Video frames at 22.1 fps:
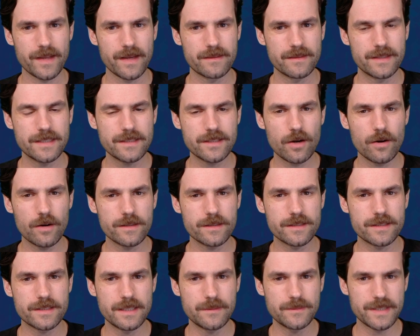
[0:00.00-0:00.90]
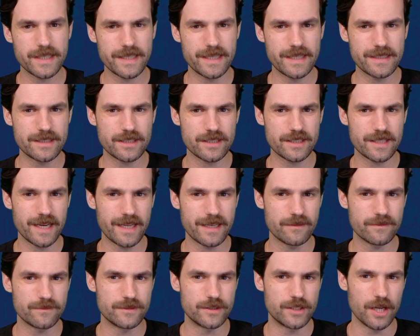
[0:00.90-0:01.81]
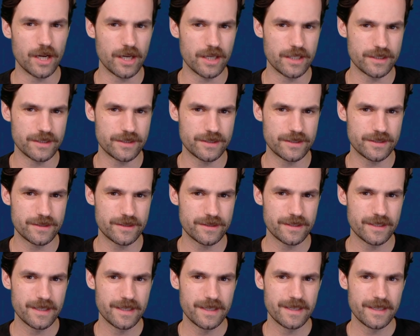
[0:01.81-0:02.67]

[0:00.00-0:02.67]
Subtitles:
this card seems like it just kind of does...